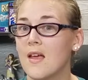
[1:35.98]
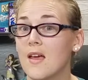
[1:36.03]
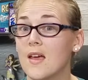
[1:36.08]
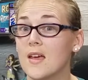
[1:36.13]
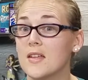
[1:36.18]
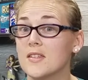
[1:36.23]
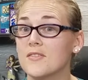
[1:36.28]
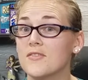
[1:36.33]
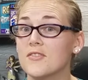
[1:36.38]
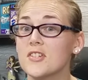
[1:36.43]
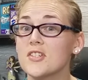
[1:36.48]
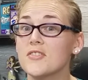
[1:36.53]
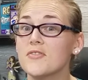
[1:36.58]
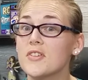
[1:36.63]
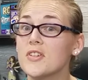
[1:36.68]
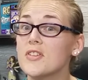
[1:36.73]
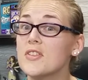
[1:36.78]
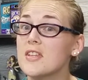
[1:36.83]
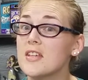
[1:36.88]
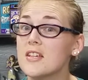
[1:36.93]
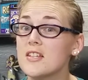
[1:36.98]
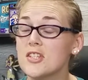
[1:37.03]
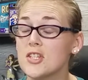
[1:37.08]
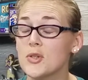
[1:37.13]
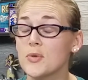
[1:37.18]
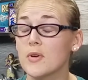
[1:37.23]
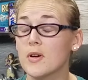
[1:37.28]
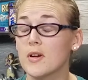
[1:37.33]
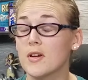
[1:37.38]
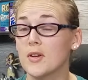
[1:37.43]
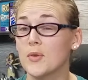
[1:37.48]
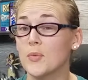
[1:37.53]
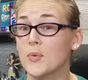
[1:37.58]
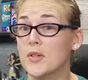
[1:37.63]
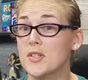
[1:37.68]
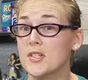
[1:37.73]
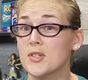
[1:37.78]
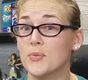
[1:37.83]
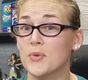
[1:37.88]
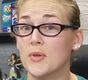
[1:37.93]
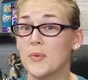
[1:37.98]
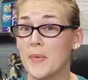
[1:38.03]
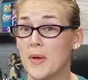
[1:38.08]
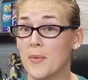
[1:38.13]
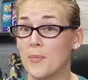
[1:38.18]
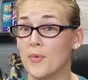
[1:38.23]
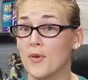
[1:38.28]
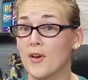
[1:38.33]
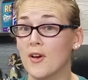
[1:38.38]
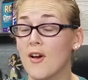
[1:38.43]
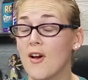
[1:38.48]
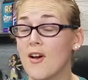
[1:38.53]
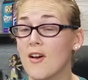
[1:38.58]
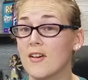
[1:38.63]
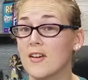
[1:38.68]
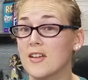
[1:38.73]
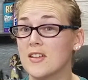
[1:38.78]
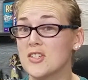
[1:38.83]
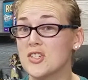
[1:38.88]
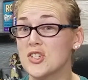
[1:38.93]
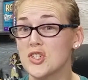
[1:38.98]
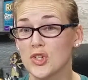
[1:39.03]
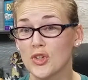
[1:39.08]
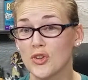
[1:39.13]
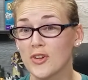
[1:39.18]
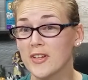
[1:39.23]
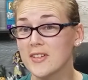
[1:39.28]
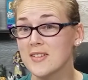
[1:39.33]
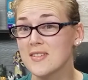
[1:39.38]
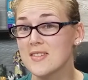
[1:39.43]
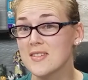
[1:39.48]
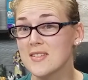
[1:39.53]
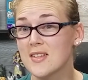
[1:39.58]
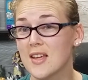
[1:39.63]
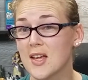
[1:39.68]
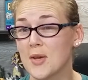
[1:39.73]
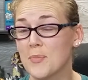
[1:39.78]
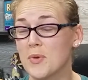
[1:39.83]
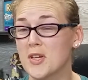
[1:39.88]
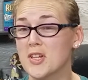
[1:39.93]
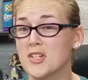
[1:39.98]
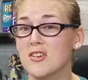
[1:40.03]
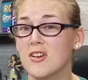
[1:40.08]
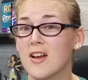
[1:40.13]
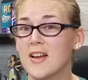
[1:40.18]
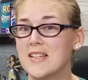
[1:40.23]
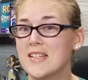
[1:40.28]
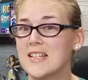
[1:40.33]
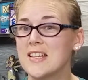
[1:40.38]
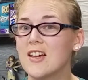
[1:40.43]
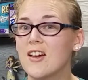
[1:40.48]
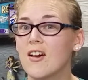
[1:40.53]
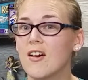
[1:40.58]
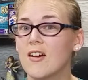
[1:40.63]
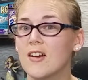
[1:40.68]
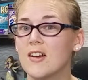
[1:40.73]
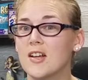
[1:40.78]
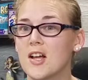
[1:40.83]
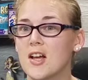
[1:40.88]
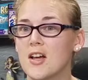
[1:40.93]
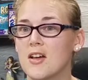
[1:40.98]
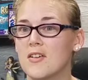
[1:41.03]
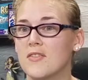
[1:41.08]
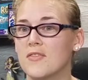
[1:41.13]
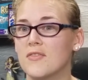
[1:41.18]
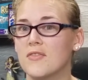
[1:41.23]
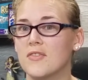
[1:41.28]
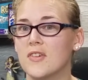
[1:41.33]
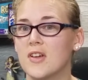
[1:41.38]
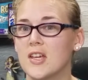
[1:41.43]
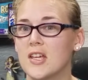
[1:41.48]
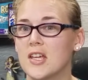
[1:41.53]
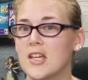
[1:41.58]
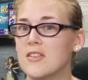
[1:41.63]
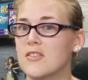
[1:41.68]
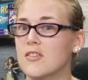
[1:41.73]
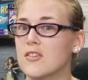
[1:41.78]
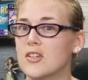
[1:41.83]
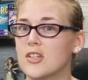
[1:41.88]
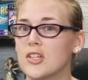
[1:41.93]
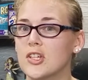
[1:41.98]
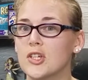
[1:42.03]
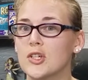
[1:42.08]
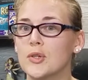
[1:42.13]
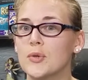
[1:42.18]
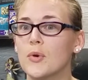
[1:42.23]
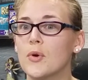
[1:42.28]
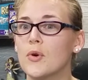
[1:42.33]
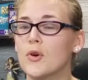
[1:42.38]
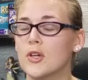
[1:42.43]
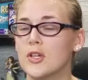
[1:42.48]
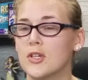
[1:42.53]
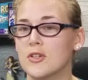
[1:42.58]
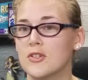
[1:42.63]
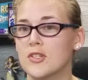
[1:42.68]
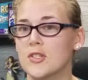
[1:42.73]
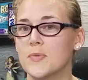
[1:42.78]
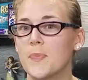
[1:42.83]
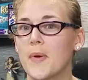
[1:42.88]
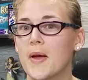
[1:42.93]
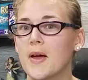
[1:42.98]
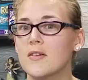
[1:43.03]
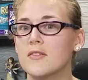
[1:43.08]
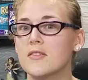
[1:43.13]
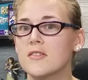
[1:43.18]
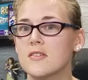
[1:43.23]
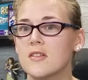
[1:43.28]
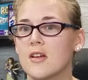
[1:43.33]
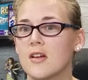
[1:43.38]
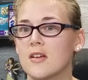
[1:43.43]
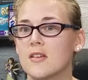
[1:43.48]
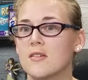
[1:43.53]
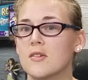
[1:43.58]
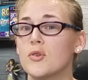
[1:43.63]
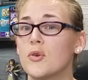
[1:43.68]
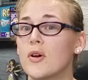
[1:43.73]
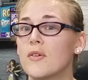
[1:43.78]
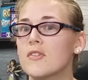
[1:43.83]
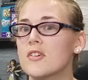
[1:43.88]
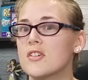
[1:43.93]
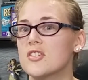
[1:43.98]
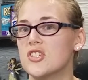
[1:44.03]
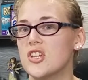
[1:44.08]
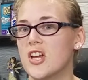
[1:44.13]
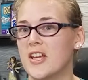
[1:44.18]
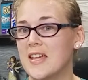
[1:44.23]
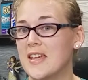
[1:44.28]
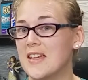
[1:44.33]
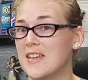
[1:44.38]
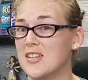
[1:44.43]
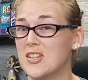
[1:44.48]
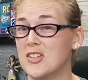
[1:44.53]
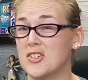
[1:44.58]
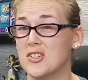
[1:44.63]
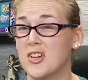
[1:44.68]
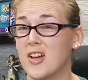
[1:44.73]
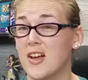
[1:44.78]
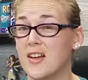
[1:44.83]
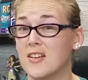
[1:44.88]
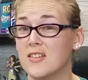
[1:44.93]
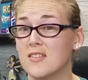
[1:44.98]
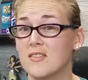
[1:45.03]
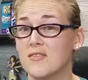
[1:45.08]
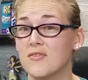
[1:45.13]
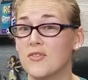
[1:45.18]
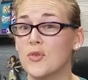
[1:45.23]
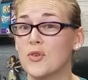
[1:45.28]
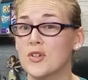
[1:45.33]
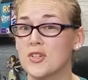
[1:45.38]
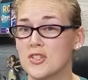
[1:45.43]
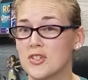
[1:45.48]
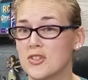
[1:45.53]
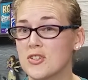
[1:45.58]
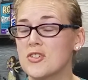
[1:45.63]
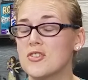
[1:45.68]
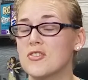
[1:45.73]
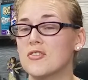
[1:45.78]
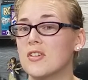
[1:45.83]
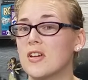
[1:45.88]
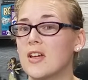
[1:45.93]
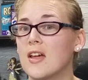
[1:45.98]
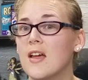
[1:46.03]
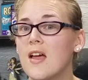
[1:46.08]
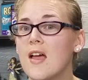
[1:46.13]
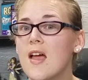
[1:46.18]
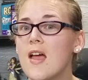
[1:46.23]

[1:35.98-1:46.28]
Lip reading: And the first few things you are going to want to remember are insurance, a picture ID card of either you or your spouse, whoever is checking in your child for surgery,